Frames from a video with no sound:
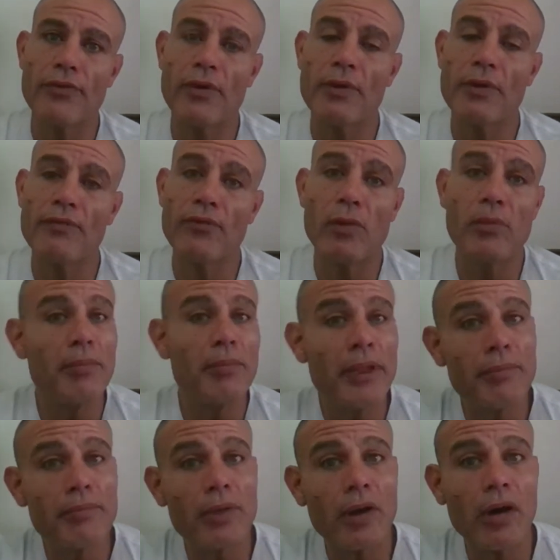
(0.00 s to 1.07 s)
from a former
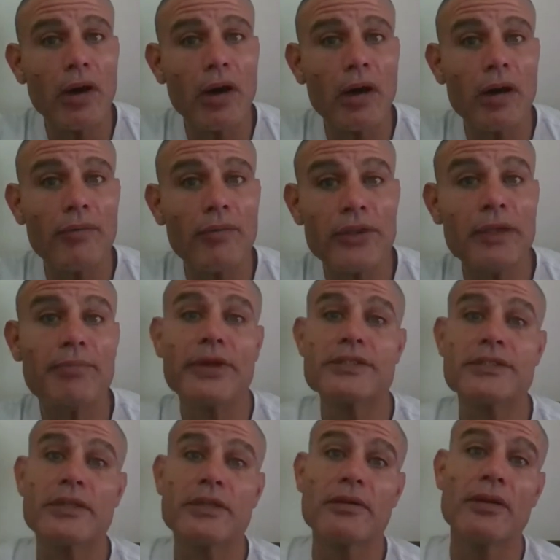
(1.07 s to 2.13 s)
member of the
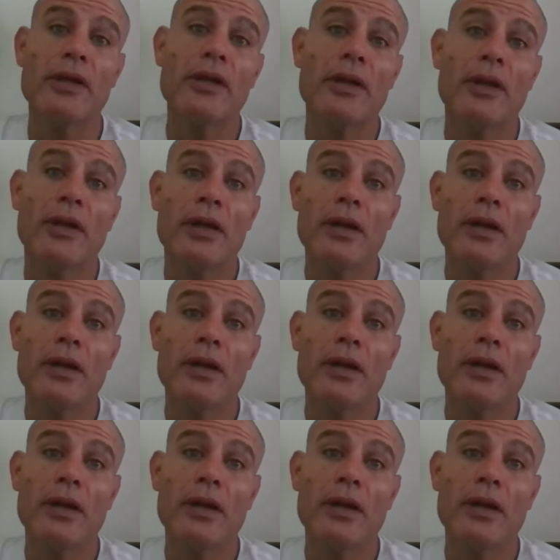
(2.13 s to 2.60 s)
Brixton